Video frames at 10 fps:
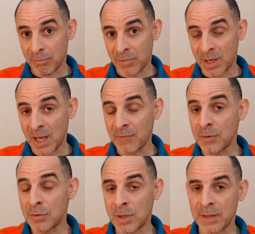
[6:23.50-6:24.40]
then have a
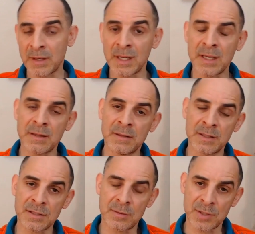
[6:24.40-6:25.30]
look at the link in the
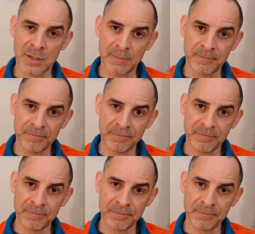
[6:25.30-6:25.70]
description.